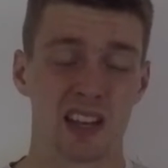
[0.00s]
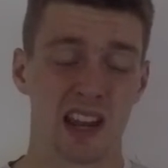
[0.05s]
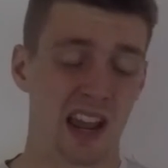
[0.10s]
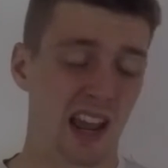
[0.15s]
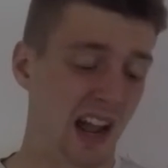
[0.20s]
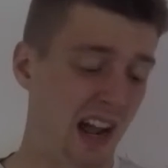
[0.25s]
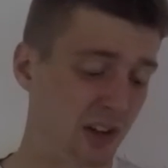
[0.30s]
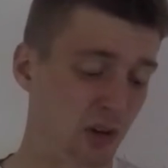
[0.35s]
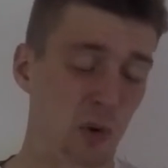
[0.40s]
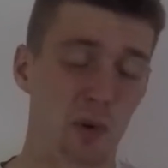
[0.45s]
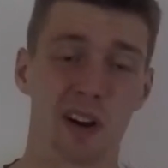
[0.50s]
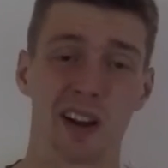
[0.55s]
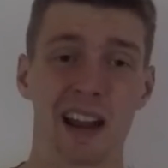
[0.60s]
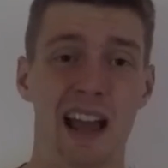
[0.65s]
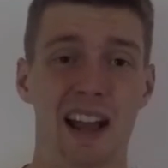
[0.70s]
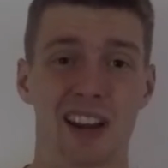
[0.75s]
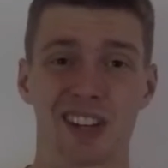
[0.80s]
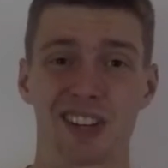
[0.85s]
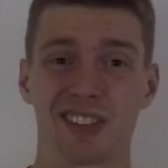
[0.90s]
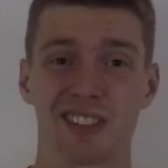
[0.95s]
I don't want to
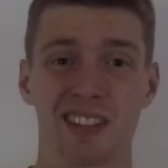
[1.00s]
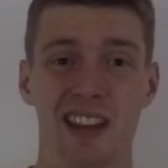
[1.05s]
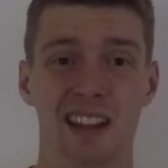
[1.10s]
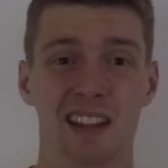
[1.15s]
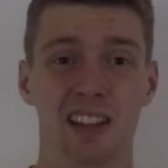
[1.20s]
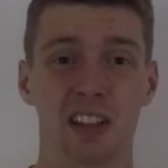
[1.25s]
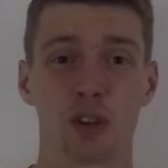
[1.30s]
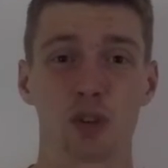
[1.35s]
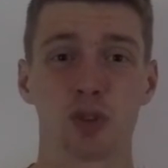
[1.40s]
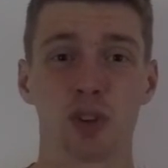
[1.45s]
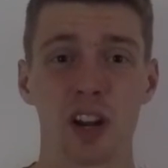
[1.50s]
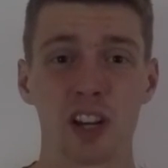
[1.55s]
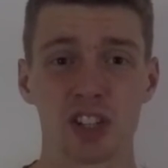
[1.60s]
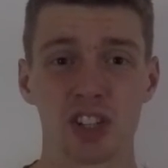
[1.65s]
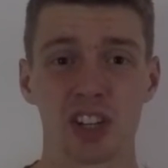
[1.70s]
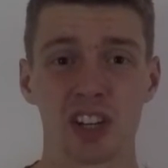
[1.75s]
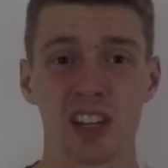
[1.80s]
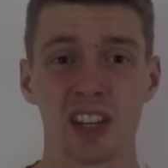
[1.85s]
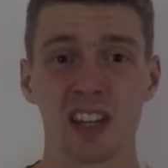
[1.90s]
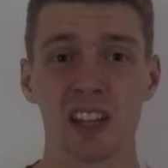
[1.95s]
accidentally
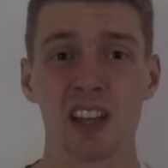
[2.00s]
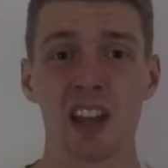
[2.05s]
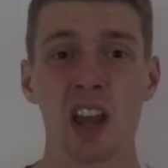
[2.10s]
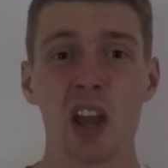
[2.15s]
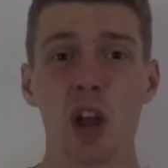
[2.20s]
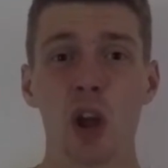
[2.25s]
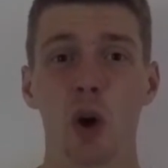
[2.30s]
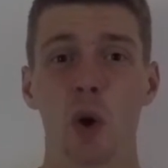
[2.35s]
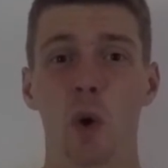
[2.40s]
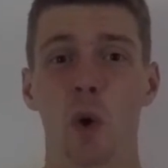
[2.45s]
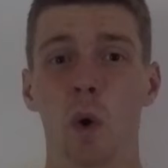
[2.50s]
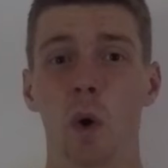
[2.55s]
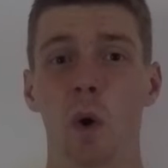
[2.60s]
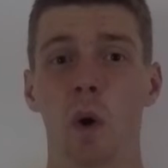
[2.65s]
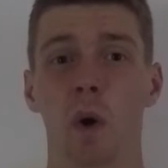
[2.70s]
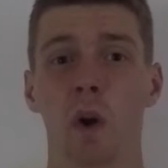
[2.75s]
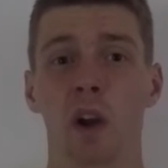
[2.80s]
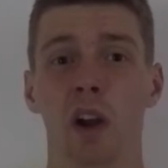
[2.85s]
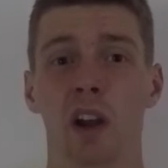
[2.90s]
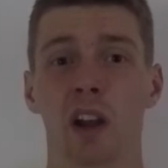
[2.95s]
crush it,
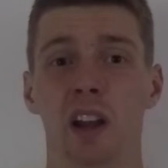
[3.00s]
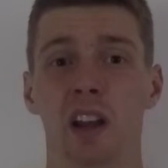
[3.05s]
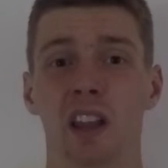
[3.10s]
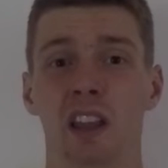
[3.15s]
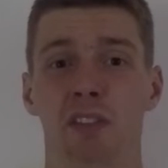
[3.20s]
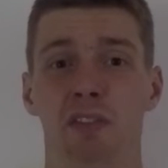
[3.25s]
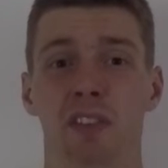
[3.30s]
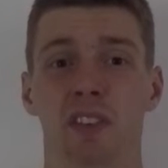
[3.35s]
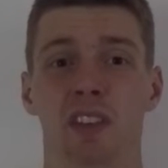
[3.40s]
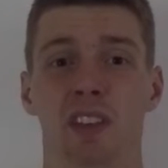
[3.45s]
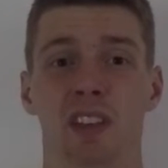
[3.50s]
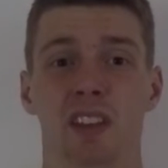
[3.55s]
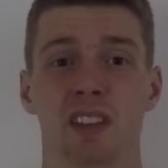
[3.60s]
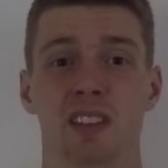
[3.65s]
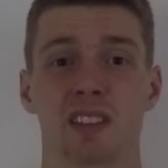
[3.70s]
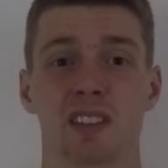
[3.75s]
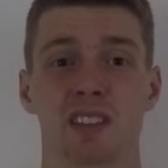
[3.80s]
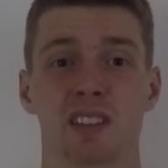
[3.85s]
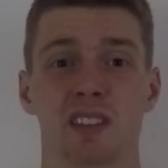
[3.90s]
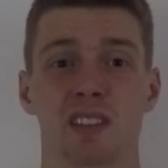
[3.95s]
or if
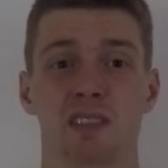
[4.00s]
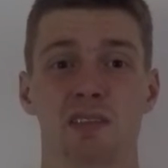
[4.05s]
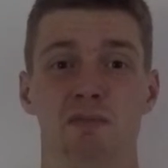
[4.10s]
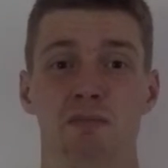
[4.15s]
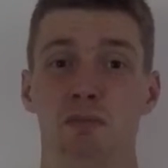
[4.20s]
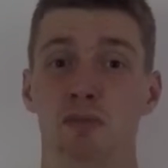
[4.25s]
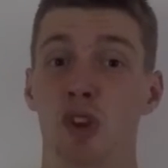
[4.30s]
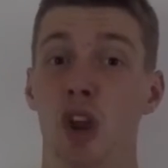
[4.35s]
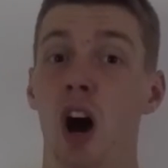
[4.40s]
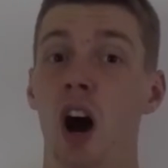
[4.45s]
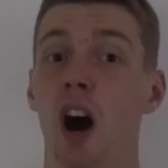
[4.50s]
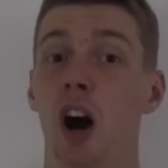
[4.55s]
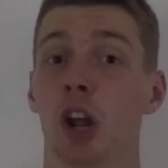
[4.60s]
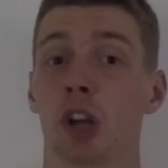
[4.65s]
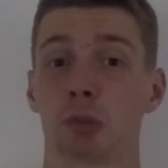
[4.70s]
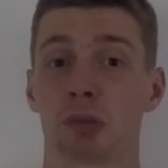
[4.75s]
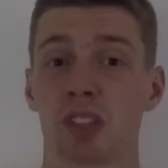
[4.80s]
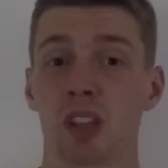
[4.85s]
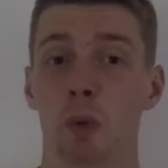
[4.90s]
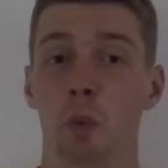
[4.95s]
it's not
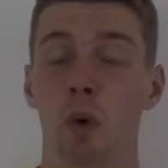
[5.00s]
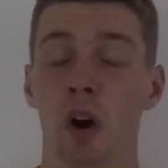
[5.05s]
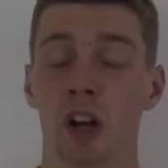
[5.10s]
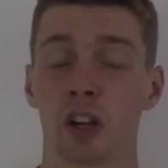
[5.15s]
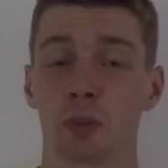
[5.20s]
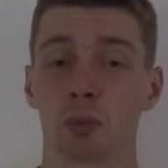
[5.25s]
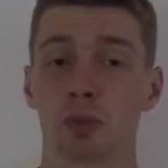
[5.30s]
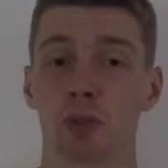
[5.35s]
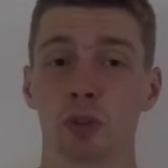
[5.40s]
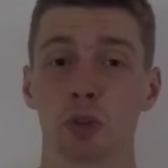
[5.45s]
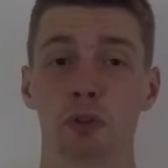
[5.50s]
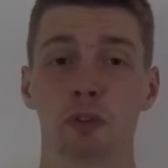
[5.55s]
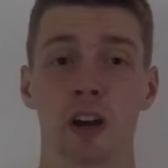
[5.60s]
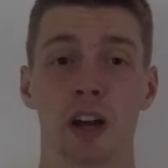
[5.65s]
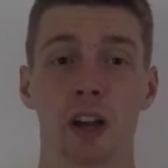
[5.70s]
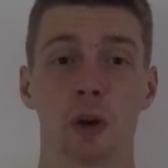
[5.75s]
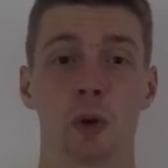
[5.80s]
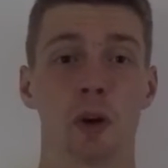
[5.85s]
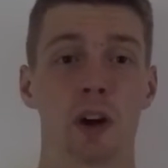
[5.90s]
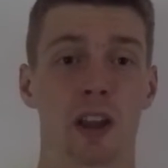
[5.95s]
100% waterproof,
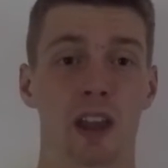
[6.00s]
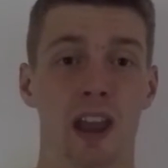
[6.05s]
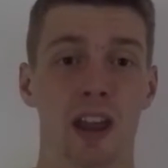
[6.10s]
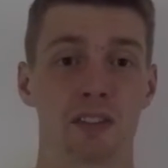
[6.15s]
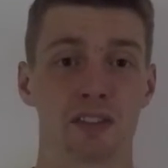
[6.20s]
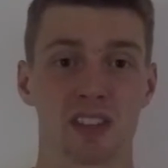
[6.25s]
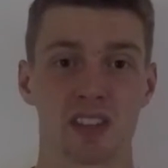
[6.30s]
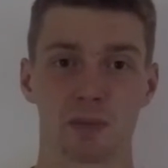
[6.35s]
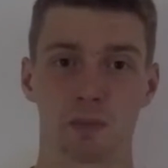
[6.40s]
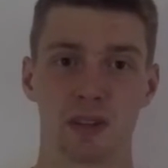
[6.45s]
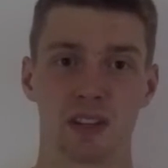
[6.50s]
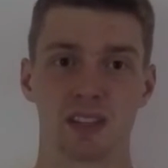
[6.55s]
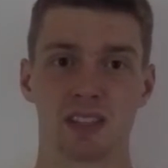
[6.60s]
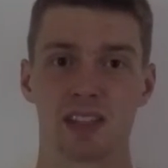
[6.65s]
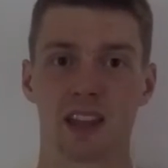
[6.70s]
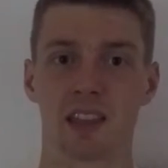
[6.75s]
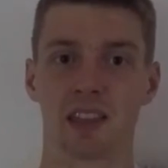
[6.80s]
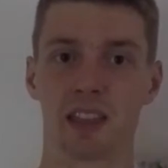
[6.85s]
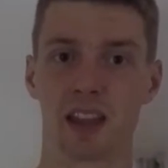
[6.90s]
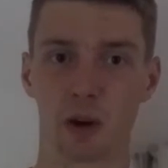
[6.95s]
I don't want to have to be
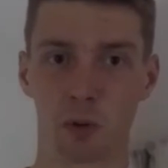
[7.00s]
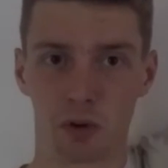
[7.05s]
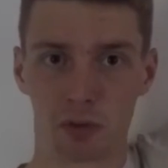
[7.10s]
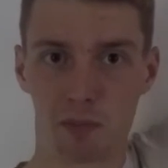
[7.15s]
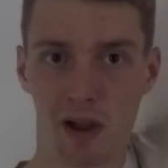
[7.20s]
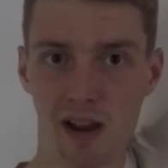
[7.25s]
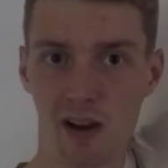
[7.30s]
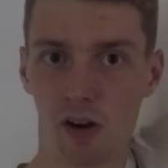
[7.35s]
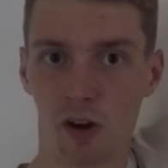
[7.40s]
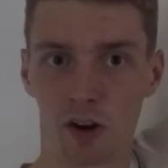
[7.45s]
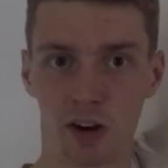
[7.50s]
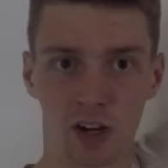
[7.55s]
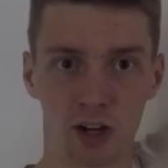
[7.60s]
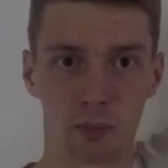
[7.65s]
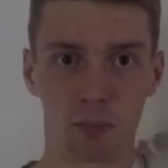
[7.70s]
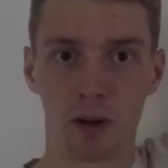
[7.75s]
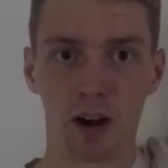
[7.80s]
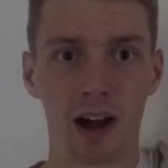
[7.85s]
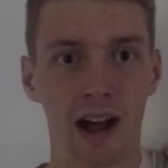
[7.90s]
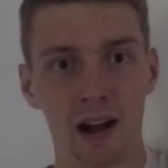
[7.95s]
sitting there with my
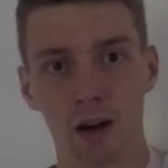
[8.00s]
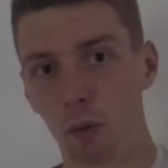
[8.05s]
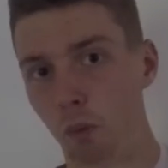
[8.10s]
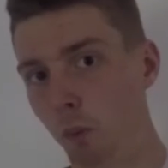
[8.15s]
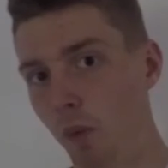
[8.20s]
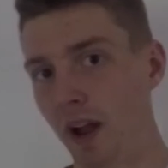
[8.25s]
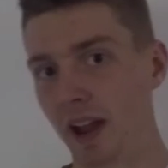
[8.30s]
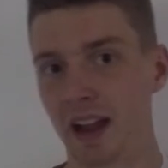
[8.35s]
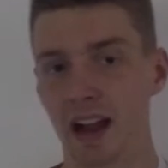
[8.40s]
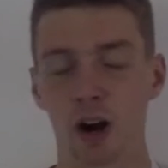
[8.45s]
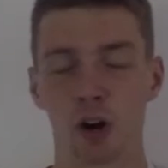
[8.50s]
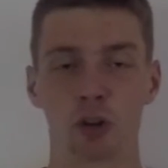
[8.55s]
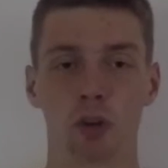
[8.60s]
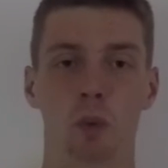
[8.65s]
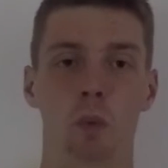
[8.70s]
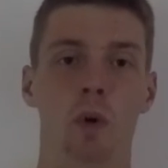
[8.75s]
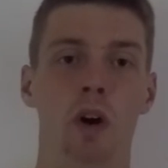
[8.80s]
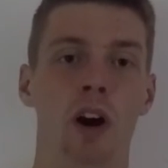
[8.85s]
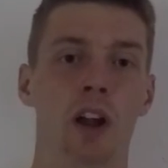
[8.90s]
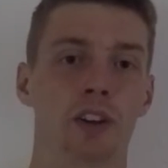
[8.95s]
arm way out of the
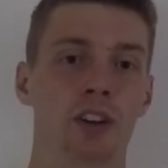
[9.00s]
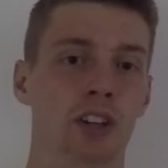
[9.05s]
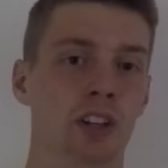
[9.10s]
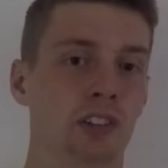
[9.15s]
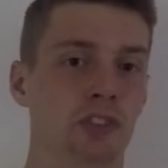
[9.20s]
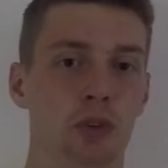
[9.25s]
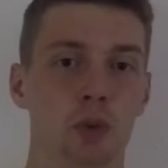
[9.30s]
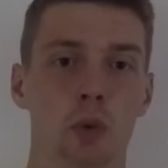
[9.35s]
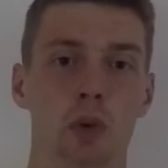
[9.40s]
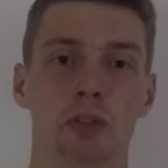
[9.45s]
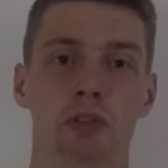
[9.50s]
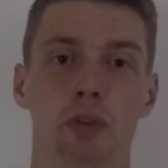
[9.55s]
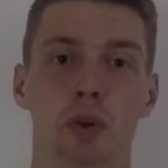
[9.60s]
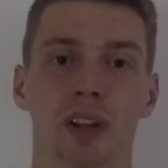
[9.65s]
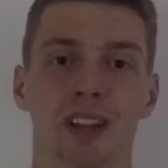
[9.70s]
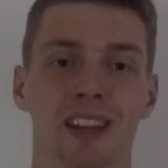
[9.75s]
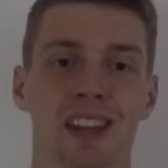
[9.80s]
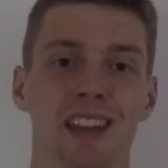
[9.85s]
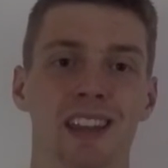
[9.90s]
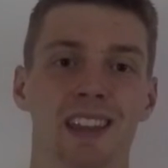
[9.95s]
water to
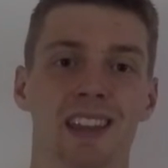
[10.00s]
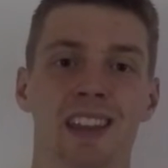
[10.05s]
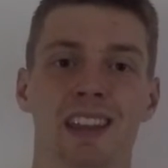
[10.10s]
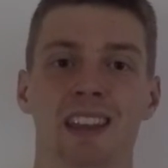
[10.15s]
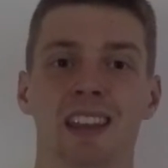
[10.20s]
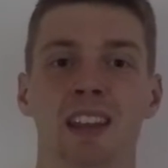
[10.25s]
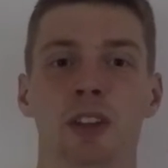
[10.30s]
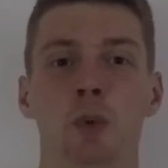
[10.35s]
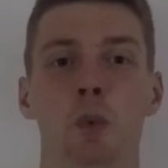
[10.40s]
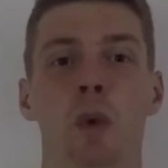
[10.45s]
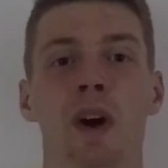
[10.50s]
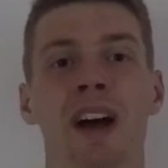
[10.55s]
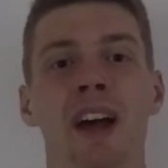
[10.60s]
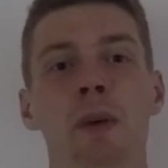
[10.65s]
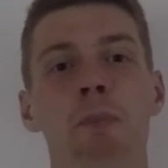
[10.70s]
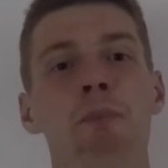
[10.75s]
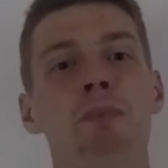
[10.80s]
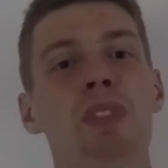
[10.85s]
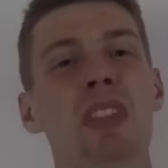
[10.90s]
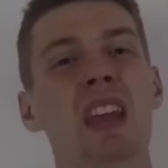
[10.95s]
avoid it getting
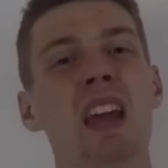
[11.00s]
wet.